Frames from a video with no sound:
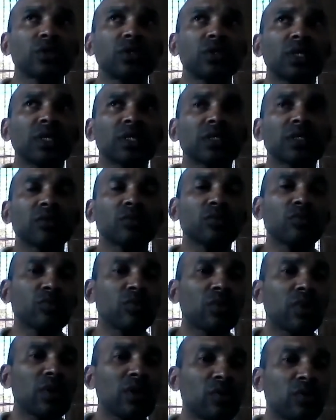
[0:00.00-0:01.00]
this
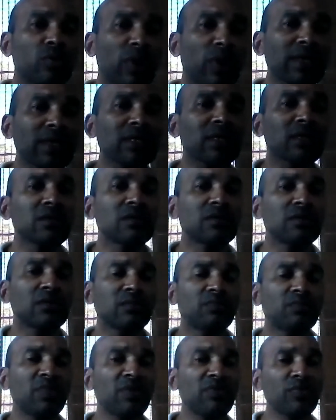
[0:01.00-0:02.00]
wreck
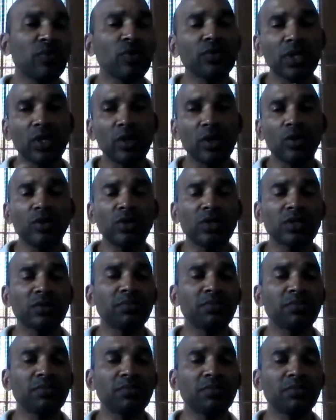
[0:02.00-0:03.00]
before the oil
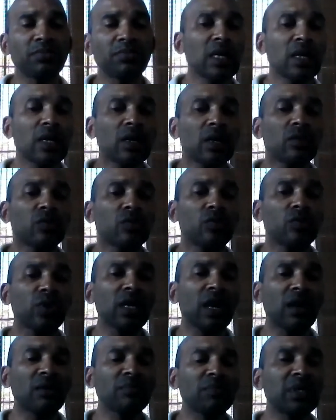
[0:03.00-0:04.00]
spill, we
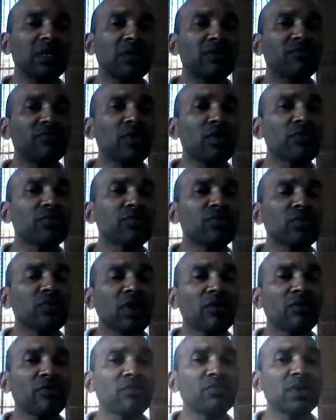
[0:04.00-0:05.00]
have been involved through
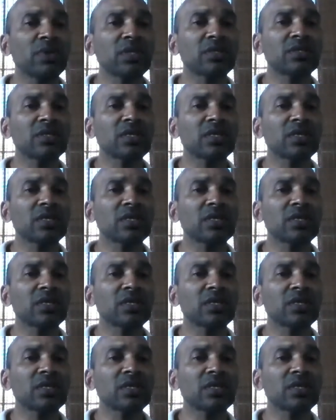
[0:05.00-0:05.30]
government